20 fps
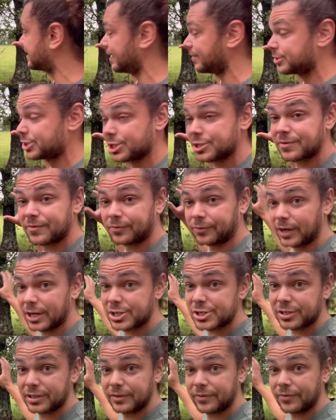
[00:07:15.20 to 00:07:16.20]
that just
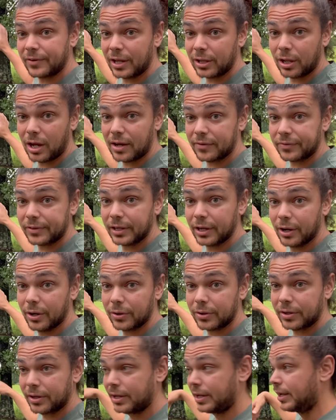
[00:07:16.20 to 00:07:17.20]
freshly fell off the
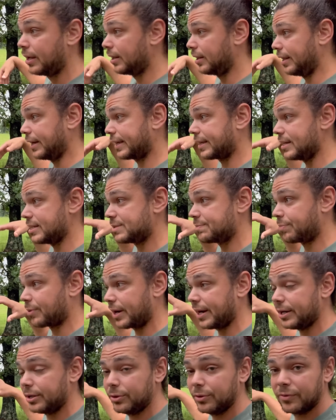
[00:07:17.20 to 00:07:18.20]
oak, like it's
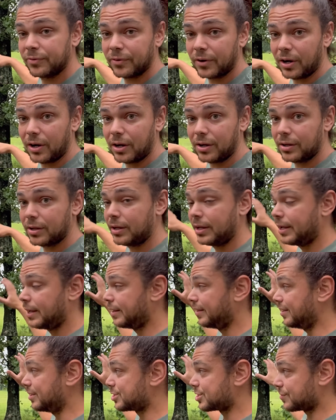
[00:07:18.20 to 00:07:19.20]
brand new fall,
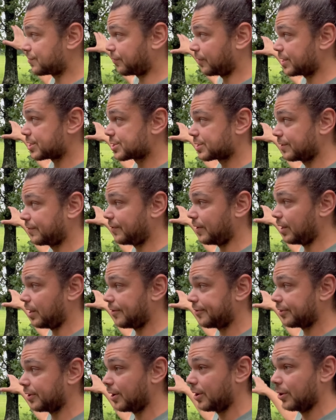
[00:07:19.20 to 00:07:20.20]
they just freshly fell
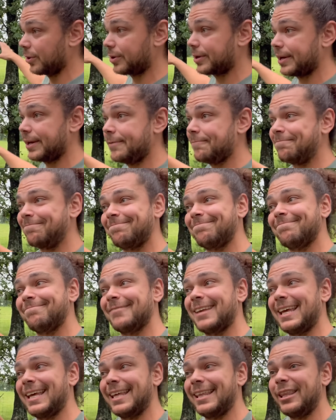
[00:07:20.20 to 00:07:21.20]
off the oak,
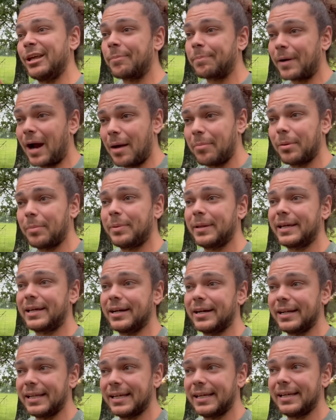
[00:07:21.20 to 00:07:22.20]
they're probably
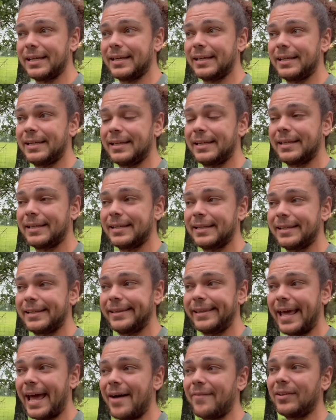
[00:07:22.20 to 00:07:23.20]
gonna,
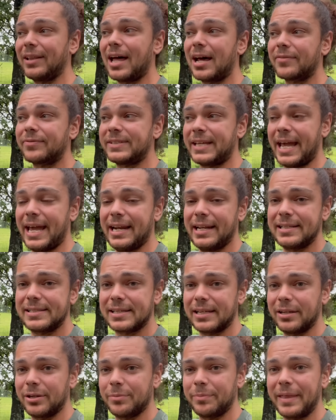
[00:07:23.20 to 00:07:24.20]
they have a lot of tannins
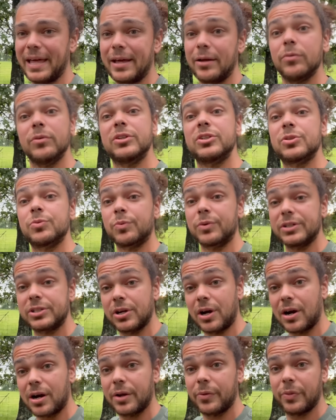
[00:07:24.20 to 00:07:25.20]
in them that
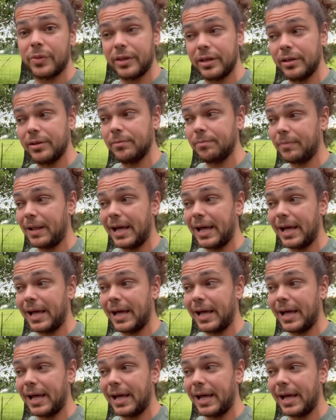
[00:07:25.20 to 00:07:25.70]
retard the